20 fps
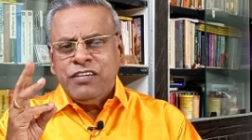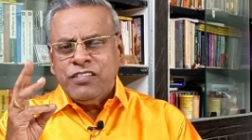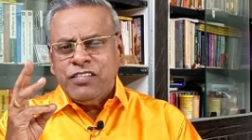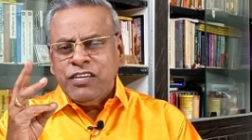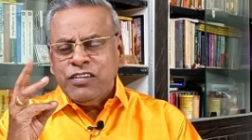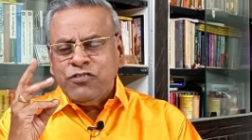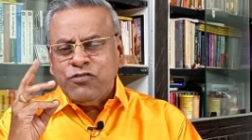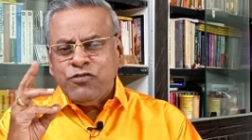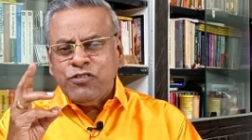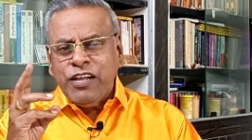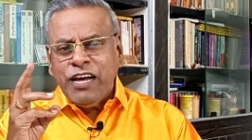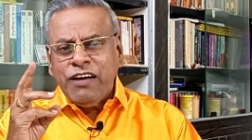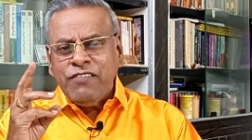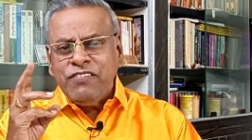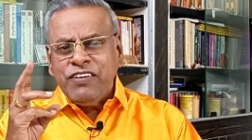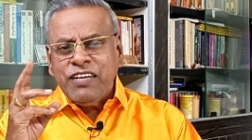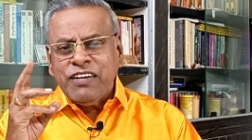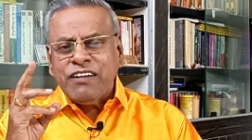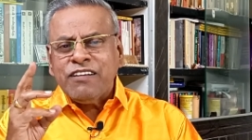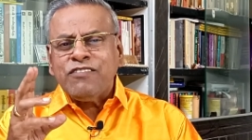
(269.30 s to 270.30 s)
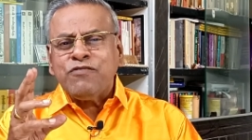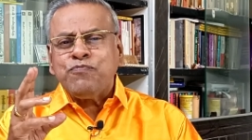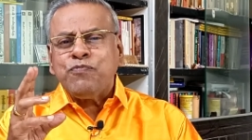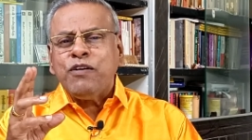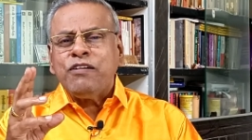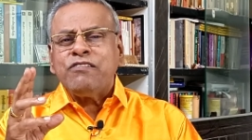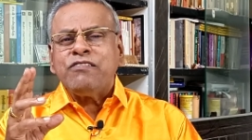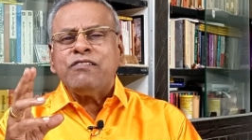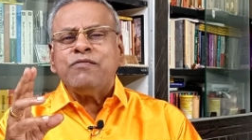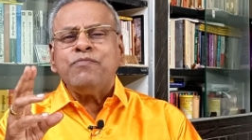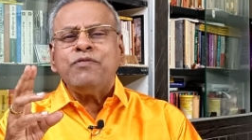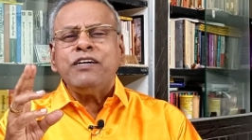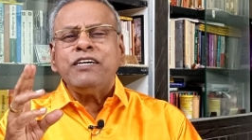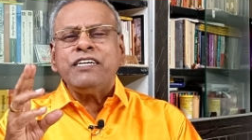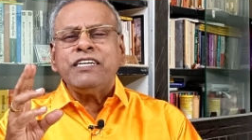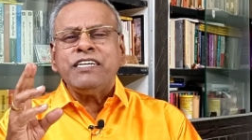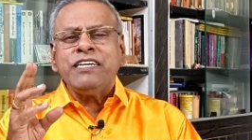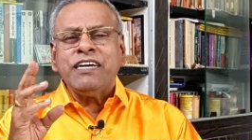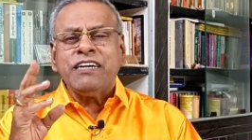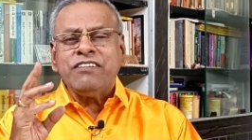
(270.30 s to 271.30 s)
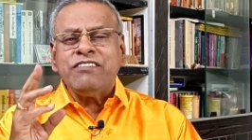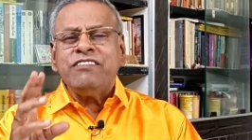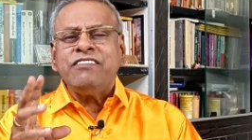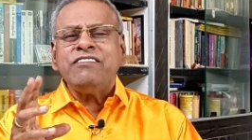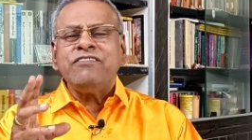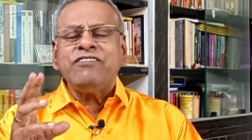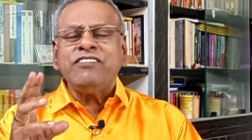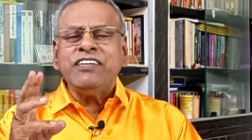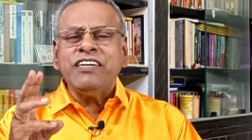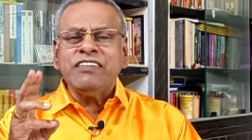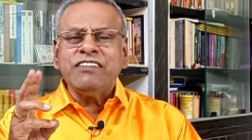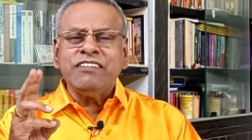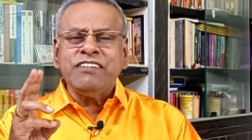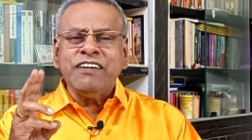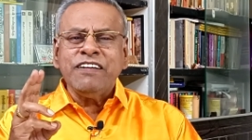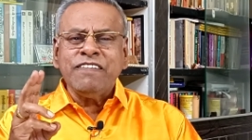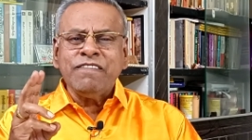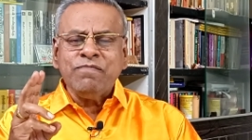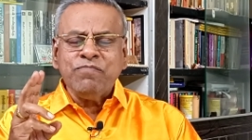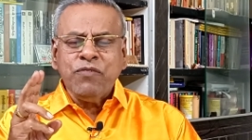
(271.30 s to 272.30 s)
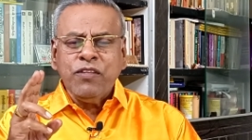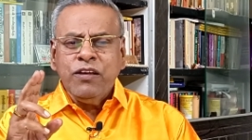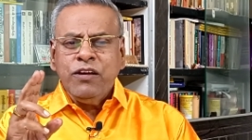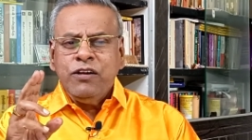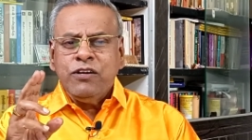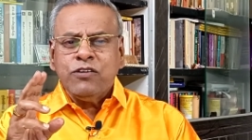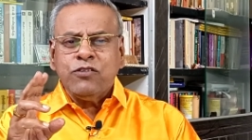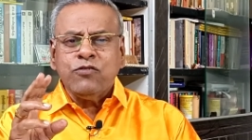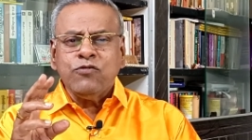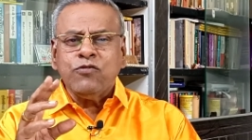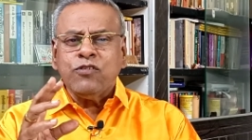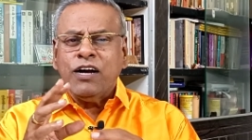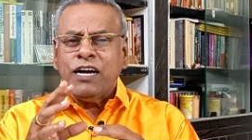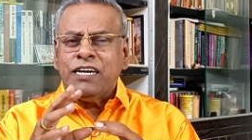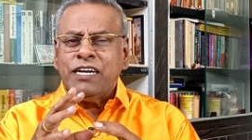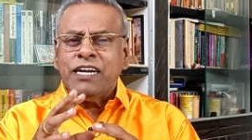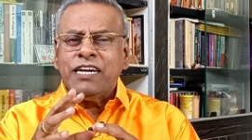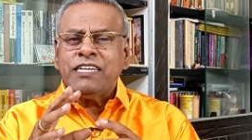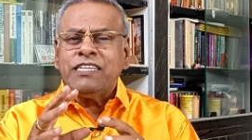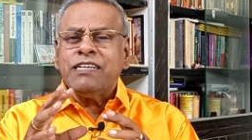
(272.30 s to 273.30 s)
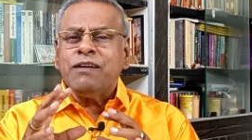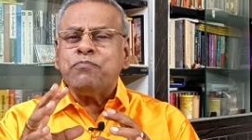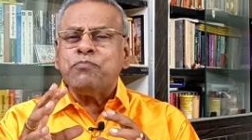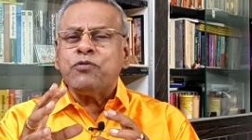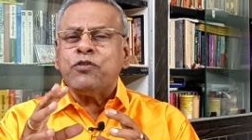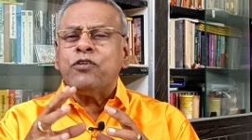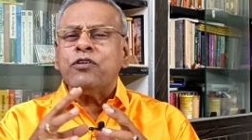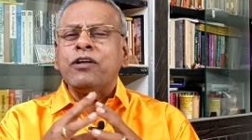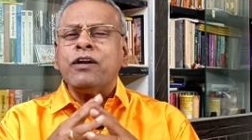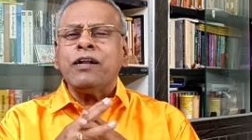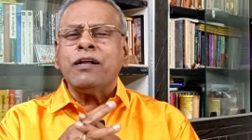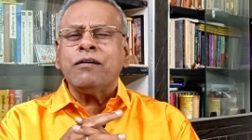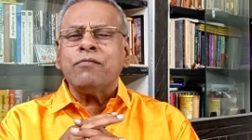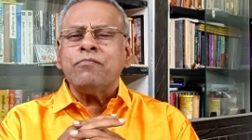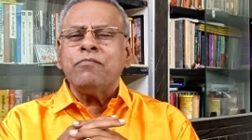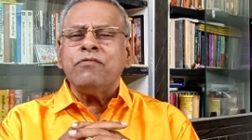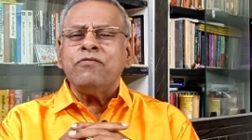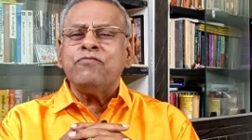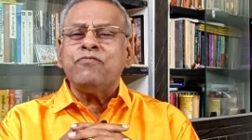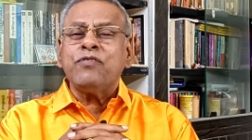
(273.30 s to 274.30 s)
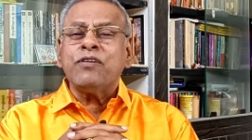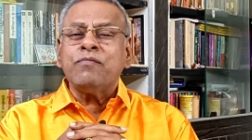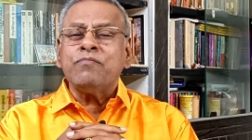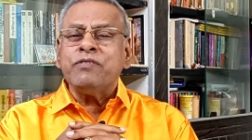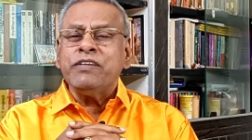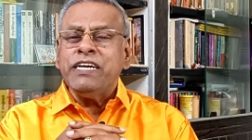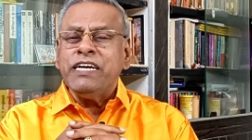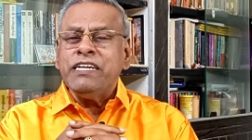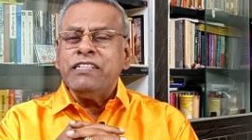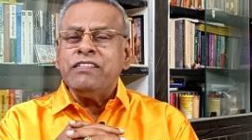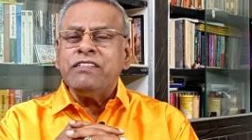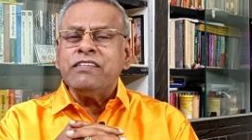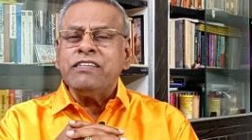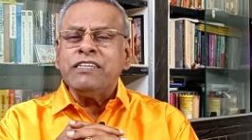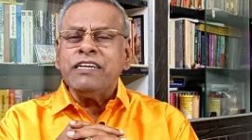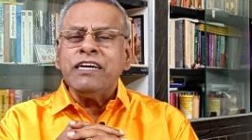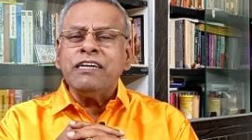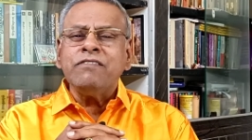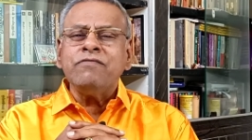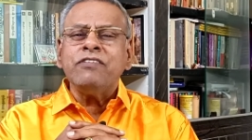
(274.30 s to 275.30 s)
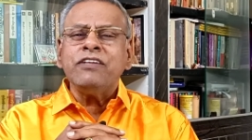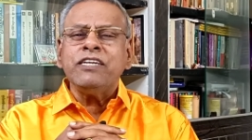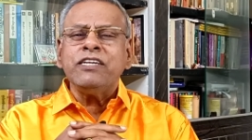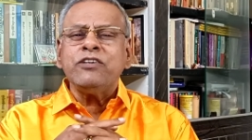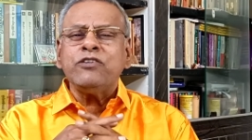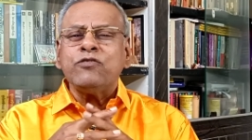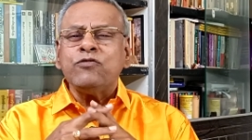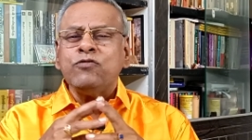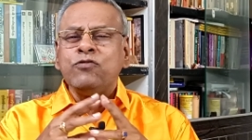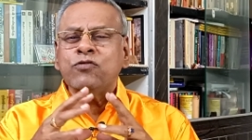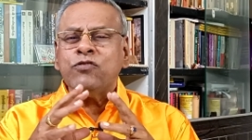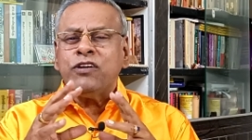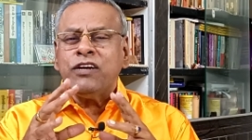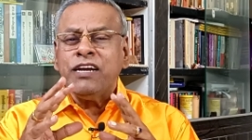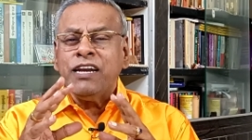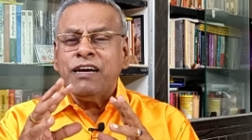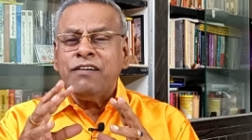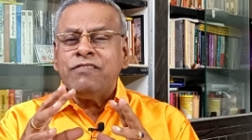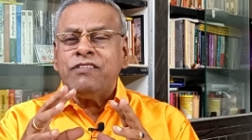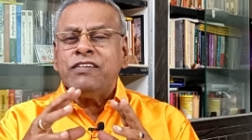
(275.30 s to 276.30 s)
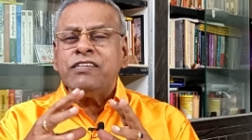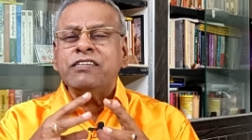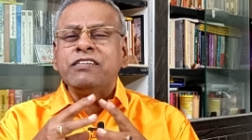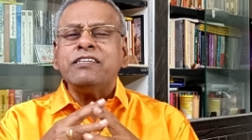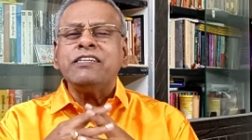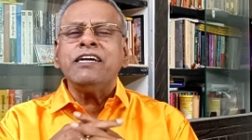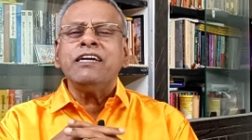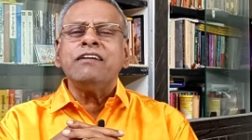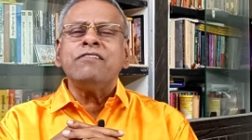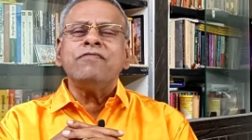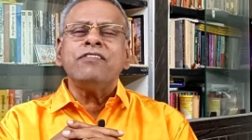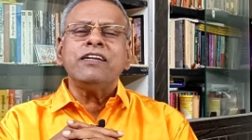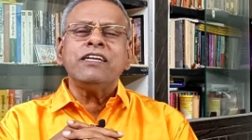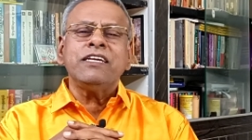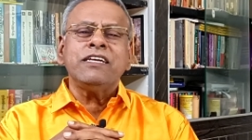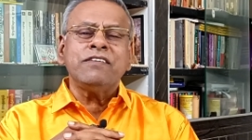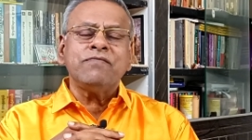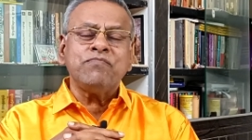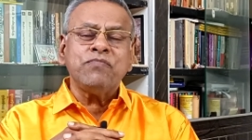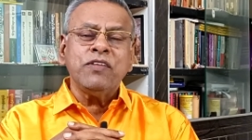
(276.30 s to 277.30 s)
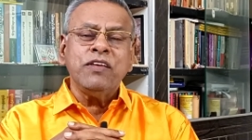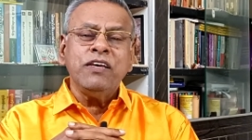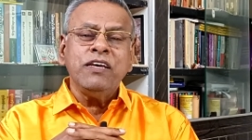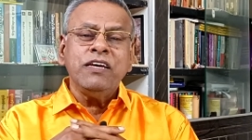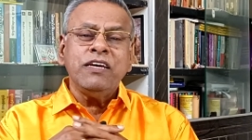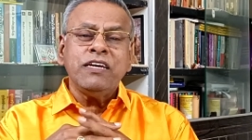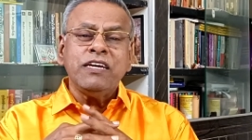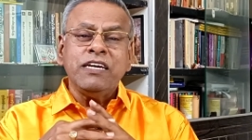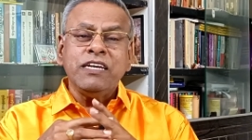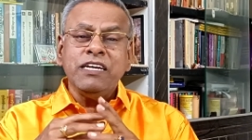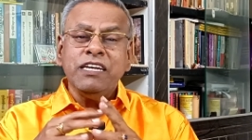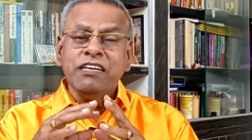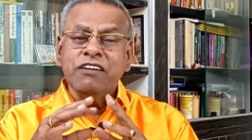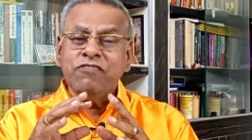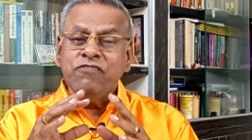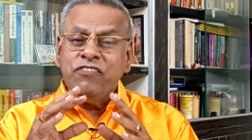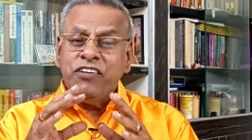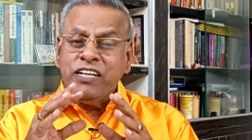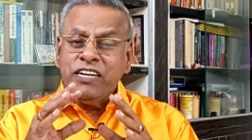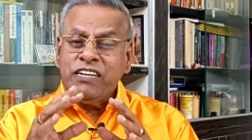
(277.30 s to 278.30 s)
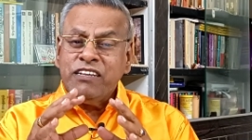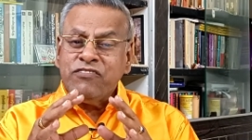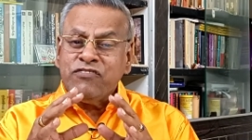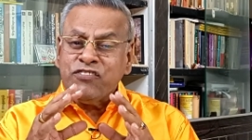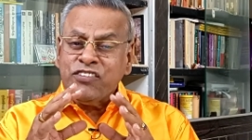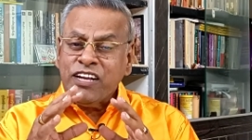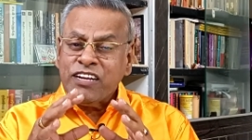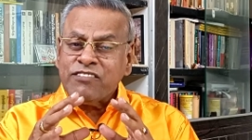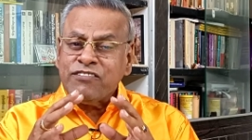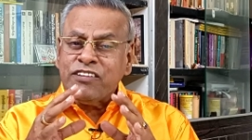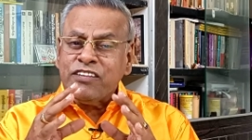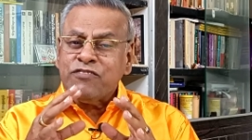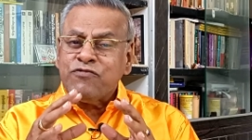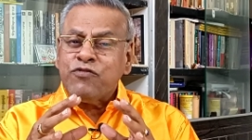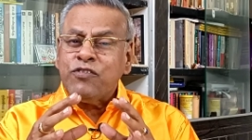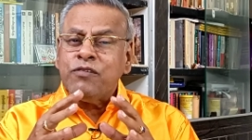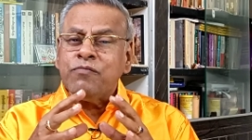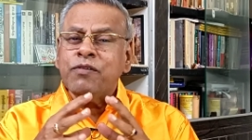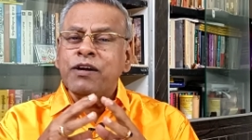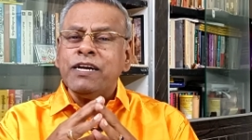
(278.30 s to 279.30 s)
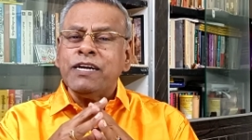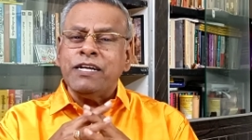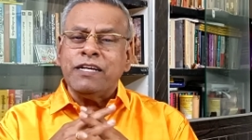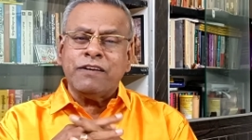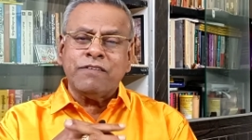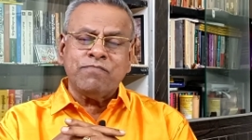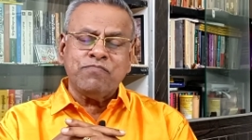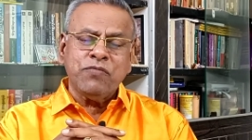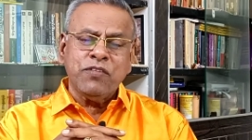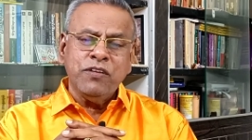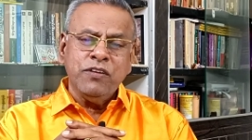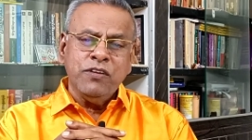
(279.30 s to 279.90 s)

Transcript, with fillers: They should have a responsibility at this juncture to conduct the program from 8th January to 11th January in a very successful manner